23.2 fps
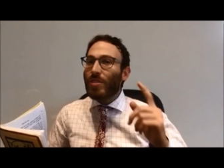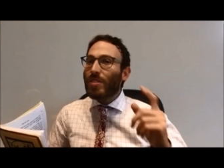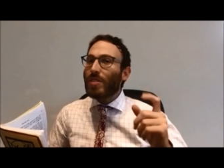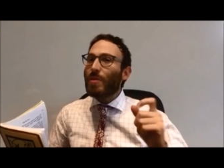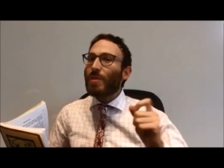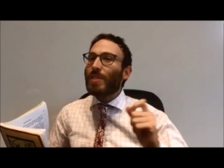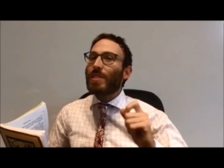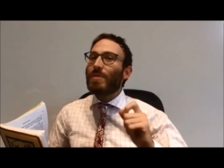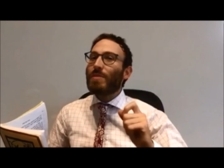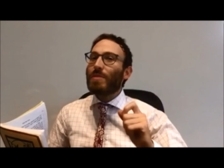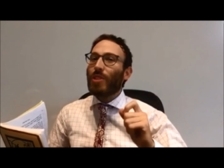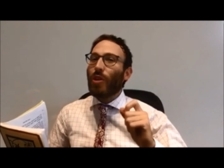And
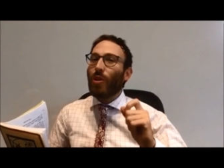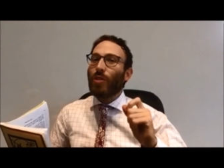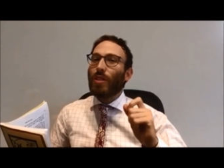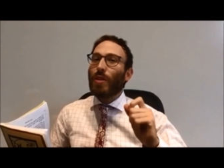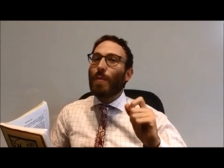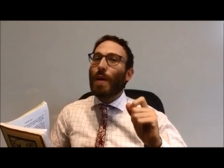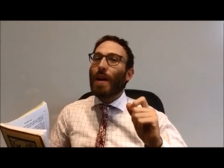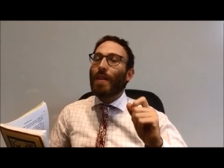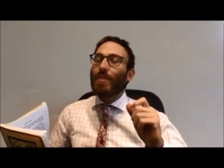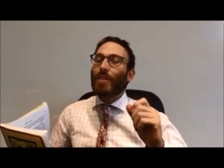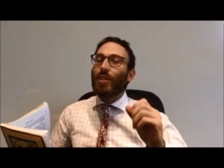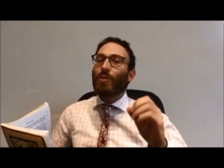also it's
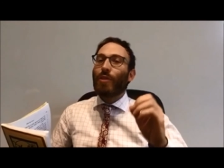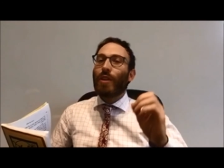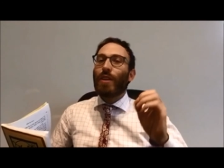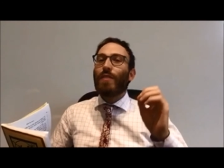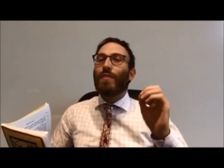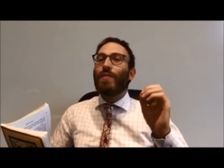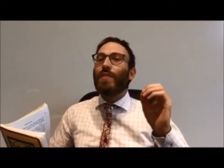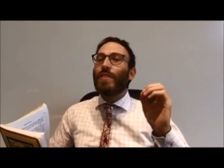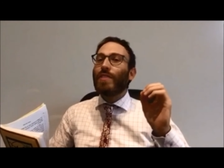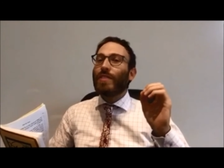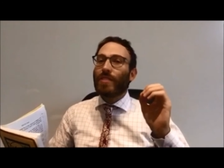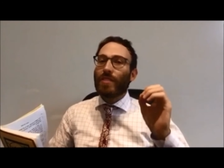told about the
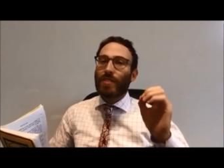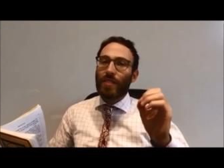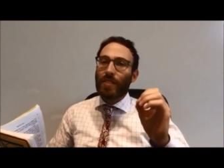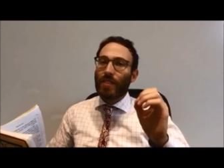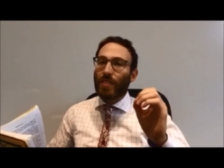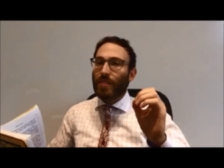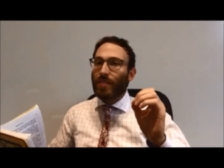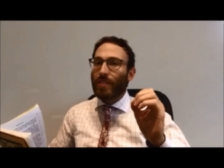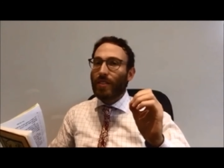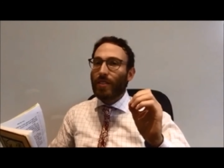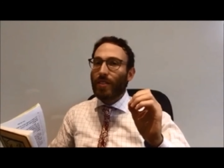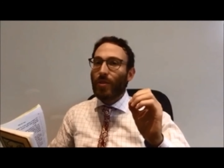great
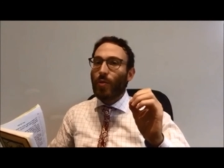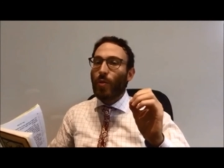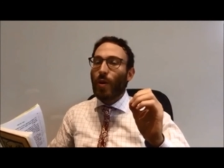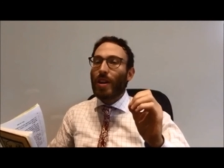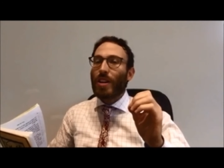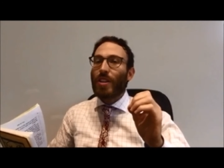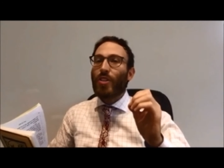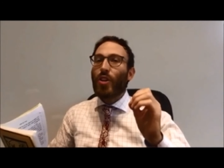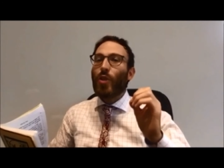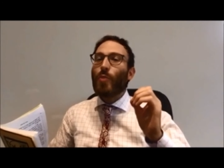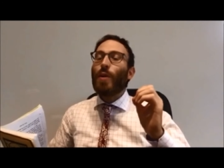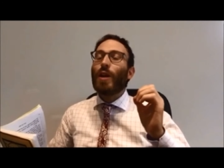physicist who
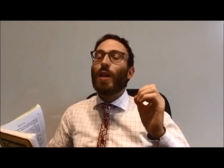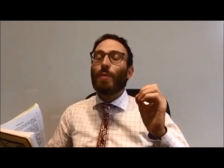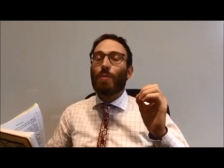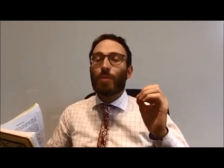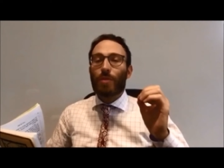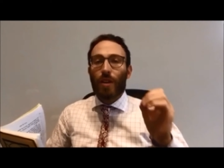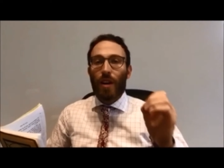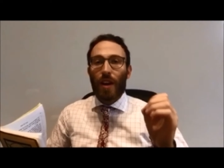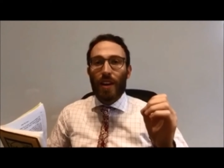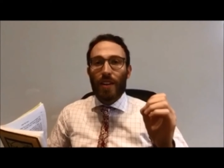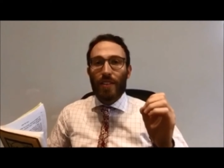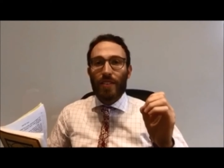won a Nobel
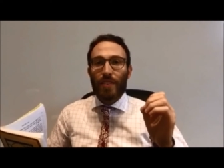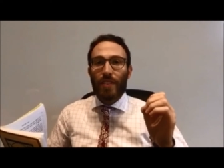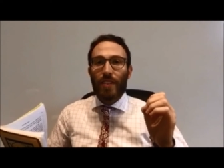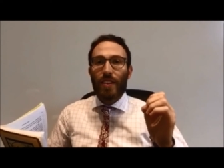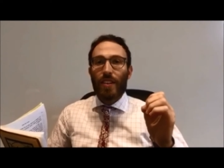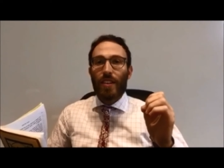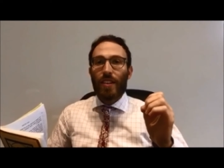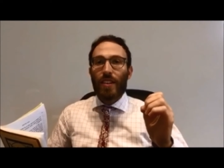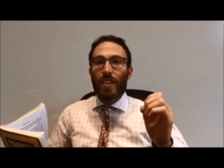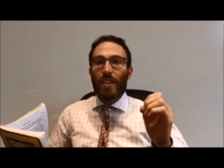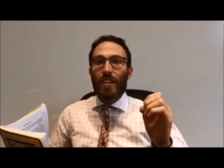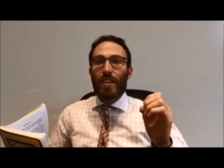
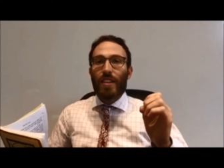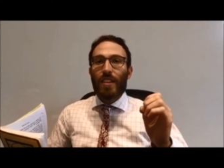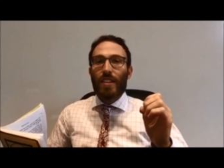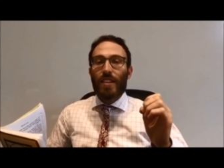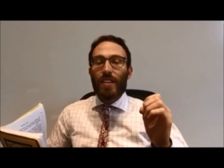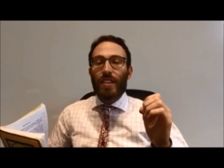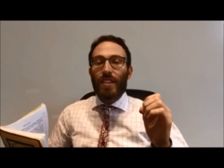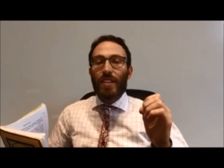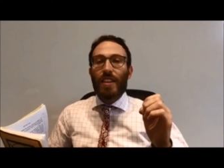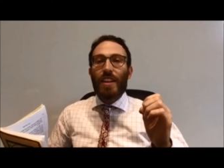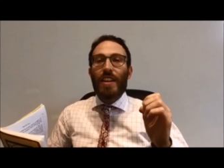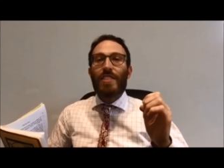Prize,
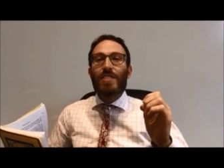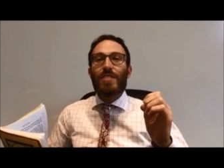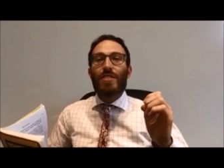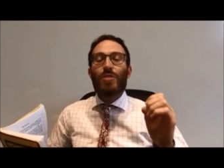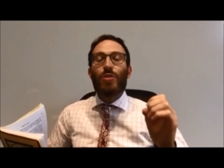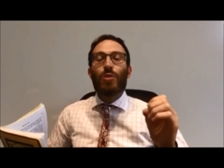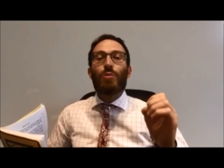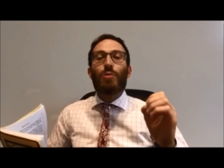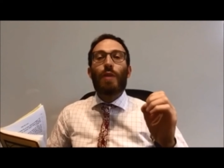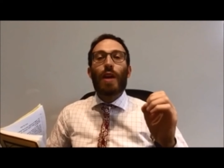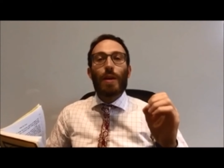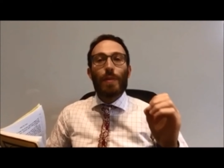
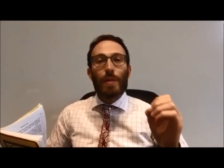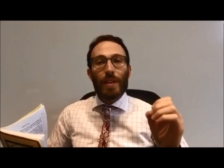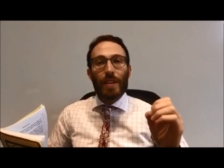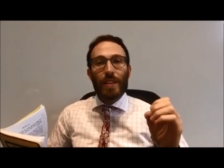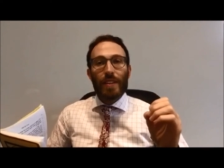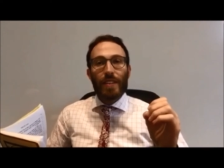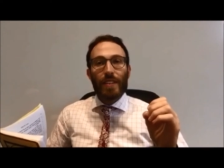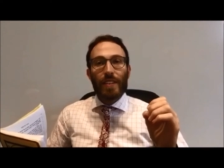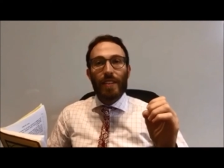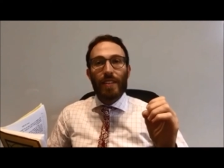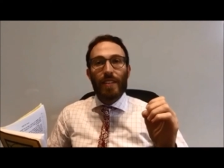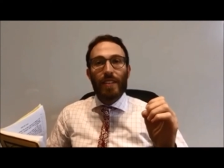Isidore Rabi.